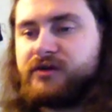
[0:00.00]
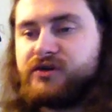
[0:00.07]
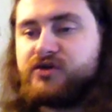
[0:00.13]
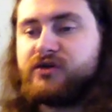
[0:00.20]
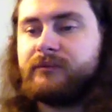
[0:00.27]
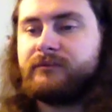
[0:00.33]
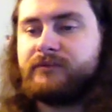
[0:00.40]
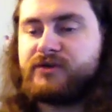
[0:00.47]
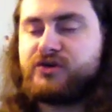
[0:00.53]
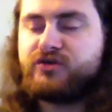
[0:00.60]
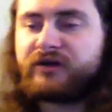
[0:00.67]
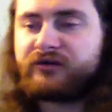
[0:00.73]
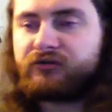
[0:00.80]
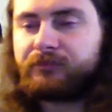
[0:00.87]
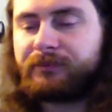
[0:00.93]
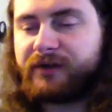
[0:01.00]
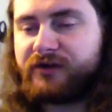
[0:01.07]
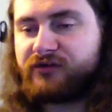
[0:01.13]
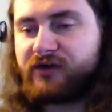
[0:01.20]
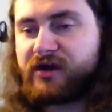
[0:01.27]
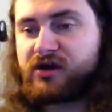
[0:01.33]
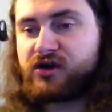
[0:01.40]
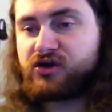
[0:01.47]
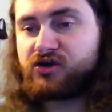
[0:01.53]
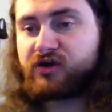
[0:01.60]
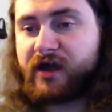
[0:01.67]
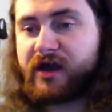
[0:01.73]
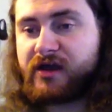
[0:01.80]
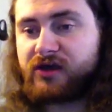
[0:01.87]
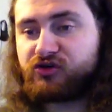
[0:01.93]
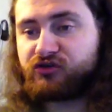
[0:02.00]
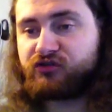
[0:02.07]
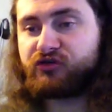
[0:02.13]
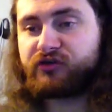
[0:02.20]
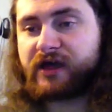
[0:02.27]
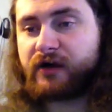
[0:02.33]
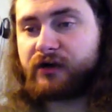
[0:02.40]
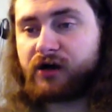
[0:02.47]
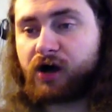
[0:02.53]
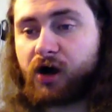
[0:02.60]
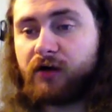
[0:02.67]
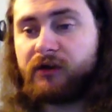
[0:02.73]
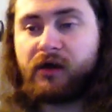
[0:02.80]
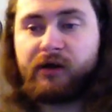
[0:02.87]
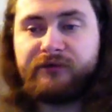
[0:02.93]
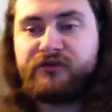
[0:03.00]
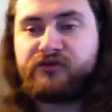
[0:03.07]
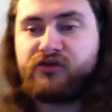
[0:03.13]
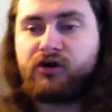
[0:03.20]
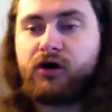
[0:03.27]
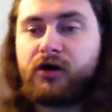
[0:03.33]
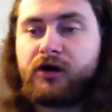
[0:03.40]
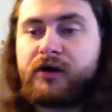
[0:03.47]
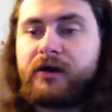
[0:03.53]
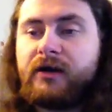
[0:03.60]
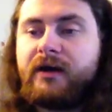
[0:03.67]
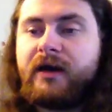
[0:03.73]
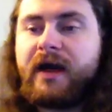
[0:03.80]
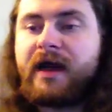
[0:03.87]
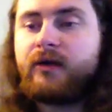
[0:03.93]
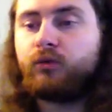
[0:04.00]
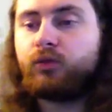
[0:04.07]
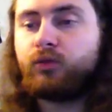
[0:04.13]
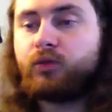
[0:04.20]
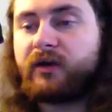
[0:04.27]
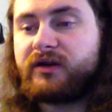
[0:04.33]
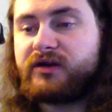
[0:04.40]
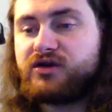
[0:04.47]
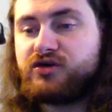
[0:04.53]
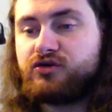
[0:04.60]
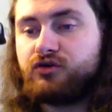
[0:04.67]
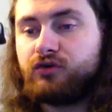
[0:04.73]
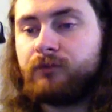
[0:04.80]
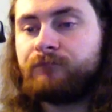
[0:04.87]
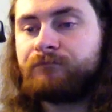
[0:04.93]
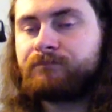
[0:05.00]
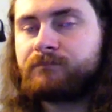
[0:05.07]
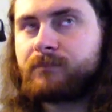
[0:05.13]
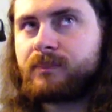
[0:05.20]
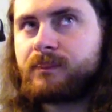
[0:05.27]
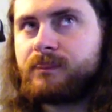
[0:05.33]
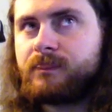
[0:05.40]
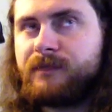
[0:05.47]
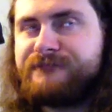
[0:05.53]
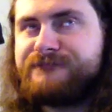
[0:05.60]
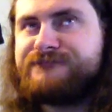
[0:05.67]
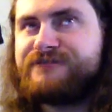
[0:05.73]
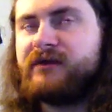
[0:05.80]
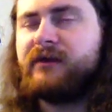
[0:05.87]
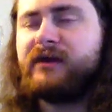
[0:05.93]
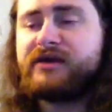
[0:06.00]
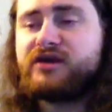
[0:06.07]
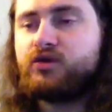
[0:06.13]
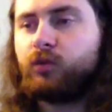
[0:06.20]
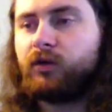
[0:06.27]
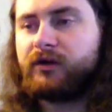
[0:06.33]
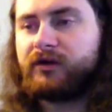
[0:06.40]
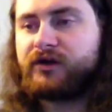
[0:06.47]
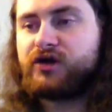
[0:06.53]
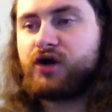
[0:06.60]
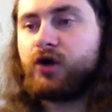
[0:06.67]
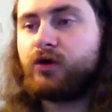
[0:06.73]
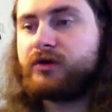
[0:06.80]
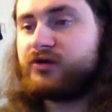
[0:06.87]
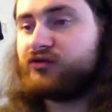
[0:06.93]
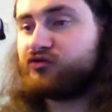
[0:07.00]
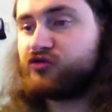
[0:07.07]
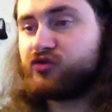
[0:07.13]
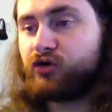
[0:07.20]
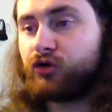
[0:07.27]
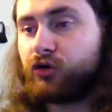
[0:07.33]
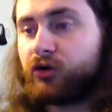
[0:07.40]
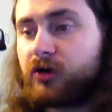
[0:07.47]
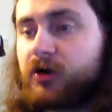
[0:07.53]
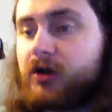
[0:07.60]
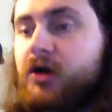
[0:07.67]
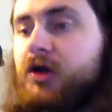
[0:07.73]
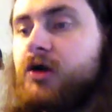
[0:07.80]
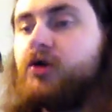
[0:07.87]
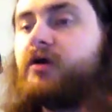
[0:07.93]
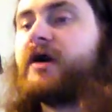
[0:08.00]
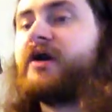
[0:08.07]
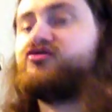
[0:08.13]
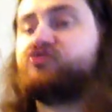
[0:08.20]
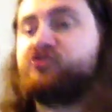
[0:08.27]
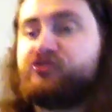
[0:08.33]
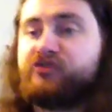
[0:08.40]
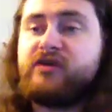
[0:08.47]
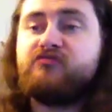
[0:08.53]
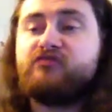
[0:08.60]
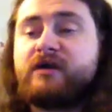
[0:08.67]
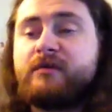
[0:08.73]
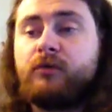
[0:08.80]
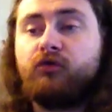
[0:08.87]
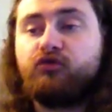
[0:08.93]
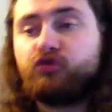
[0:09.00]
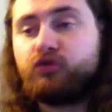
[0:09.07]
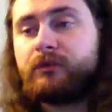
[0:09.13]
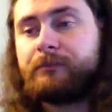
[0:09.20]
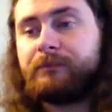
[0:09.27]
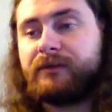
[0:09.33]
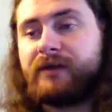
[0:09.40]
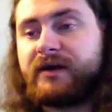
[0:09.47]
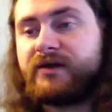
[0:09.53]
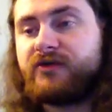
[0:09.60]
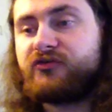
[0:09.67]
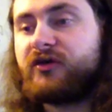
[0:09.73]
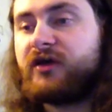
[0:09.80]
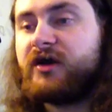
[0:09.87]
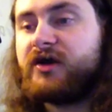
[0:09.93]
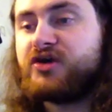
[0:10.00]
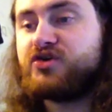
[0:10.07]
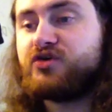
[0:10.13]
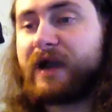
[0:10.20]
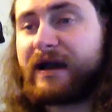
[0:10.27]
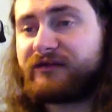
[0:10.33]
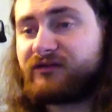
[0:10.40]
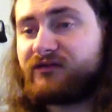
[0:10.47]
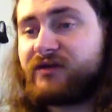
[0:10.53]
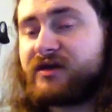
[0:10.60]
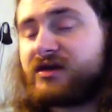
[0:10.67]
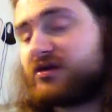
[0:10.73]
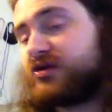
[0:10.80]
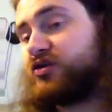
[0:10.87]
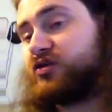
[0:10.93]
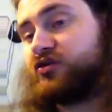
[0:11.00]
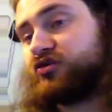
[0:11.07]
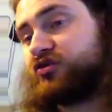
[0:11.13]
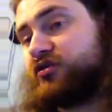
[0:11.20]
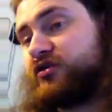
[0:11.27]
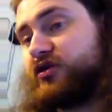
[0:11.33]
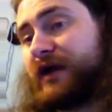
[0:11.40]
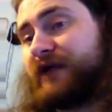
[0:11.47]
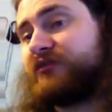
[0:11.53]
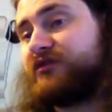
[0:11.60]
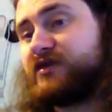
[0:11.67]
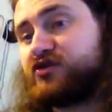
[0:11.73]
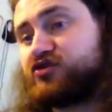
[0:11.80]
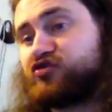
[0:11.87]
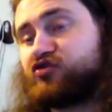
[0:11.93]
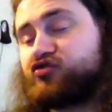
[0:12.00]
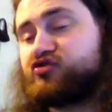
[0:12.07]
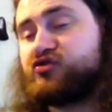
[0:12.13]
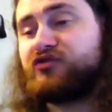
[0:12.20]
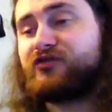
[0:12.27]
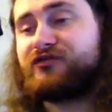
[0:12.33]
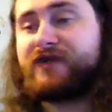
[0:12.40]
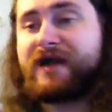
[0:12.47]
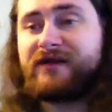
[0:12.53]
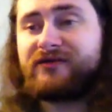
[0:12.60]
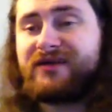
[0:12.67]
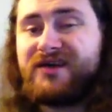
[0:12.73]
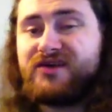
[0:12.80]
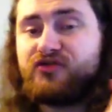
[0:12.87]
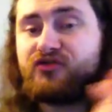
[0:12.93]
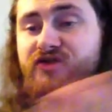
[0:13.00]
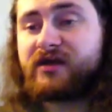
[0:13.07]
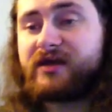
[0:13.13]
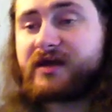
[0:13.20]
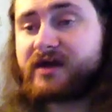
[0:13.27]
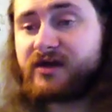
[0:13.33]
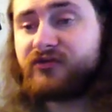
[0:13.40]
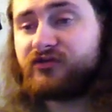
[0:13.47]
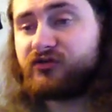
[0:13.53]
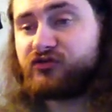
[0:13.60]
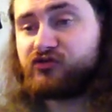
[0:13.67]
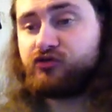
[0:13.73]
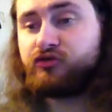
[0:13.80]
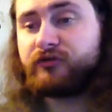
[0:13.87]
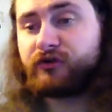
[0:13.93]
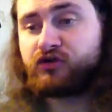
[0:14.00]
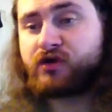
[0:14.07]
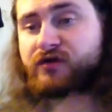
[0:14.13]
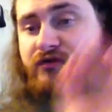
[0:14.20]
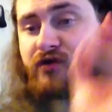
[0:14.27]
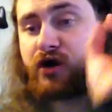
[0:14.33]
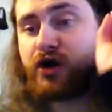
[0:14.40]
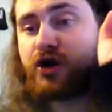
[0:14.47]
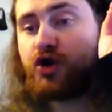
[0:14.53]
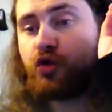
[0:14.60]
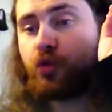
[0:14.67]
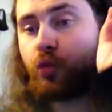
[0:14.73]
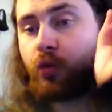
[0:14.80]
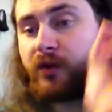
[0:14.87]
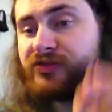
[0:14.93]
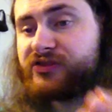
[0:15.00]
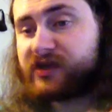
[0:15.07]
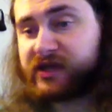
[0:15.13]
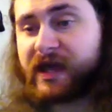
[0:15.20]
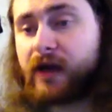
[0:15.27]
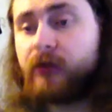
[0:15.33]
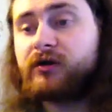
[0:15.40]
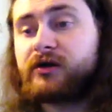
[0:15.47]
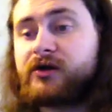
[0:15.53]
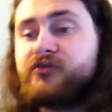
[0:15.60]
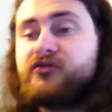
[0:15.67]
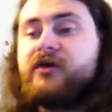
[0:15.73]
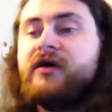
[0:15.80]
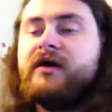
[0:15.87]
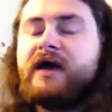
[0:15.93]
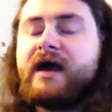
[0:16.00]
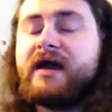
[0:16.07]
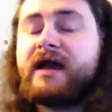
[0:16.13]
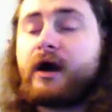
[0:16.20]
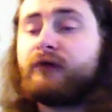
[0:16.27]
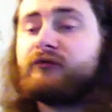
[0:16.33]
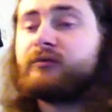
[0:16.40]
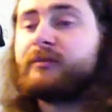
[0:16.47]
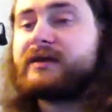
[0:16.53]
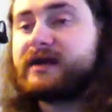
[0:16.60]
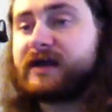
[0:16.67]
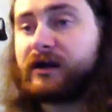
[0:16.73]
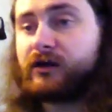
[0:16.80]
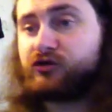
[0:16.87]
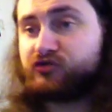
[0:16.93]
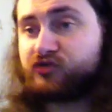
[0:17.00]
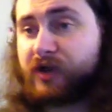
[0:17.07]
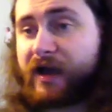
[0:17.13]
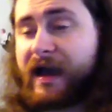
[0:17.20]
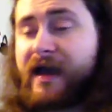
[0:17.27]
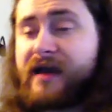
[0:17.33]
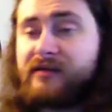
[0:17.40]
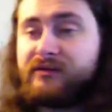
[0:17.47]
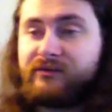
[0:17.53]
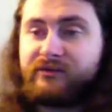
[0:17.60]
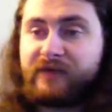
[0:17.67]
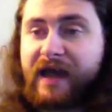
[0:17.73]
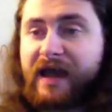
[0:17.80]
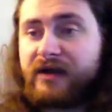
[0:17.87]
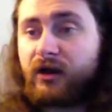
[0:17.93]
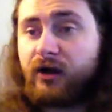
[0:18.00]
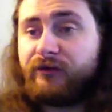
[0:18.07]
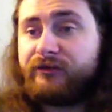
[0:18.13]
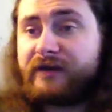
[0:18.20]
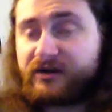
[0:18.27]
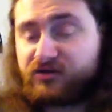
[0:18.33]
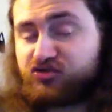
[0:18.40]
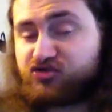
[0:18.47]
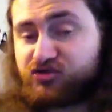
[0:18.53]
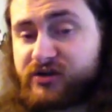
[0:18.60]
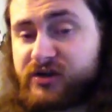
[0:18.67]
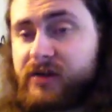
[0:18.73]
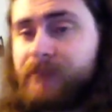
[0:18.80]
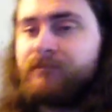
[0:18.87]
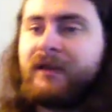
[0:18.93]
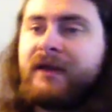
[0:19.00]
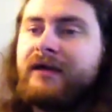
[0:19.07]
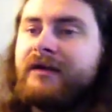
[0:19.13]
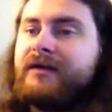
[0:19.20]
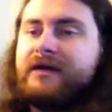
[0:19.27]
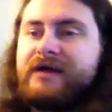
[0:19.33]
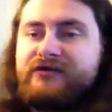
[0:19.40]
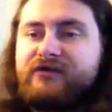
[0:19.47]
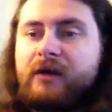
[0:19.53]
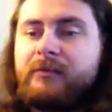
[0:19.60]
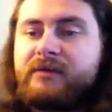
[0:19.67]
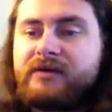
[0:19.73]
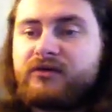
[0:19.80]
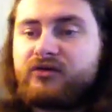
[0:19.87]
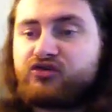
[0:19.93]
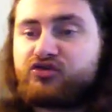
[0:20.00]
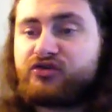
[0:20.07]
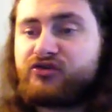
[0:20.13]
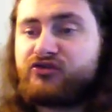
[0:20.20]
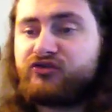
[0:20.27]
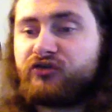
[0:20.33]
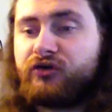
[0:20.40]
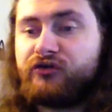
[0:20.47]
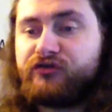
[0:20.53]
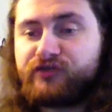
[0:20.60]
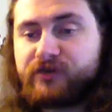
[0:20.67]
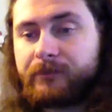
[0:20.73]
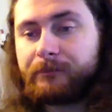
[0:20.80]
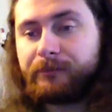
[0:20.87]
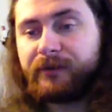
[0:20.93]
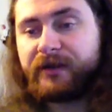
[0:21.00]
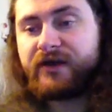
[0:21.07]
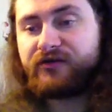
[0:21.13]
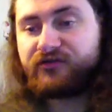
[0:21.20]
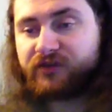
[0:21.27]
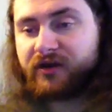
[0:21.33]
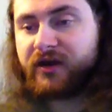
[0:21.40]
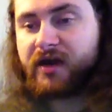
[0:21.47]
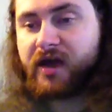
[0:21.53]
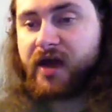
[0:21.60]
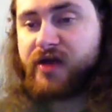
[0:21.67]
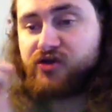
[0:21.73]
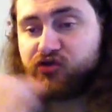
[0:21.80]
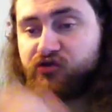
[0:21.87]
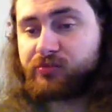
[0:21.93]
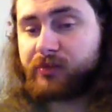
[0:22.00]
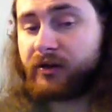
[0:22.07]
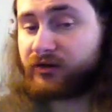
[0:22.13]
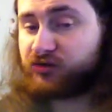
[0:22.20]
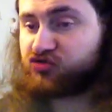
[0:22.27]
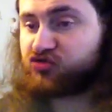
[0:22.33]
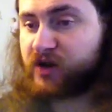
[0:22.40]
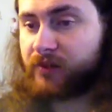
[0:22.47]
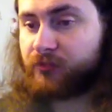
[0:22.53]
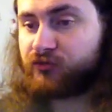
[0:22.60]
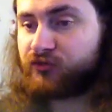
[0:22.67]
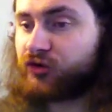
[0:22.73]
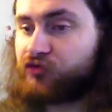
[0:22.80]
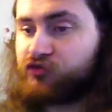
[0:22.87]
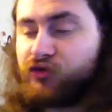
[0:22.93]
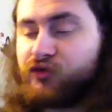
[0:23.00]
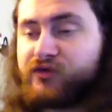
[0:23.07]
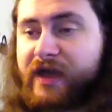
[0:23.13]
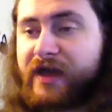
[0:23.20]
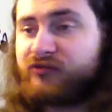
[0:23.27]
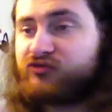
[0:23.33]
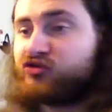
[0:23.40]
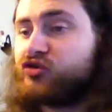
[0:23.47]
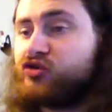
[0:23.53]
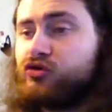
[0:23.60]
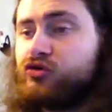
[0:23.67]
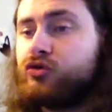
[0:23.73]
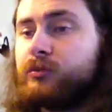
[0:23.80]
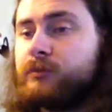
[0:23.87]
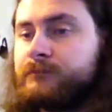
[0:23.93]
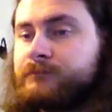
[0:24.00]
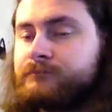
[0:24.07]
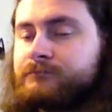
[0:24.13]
you can you get to place a a crystal counter on on this card, and when you feel like you want to go into your Ancient City Rainbow Ruin plays, you activate you activate Crystal Tree's effect, you send it to the graveyard with the counters, and however many counters you had had on that tree is how many crystals you can place in your spell and trap zone. So if you had two,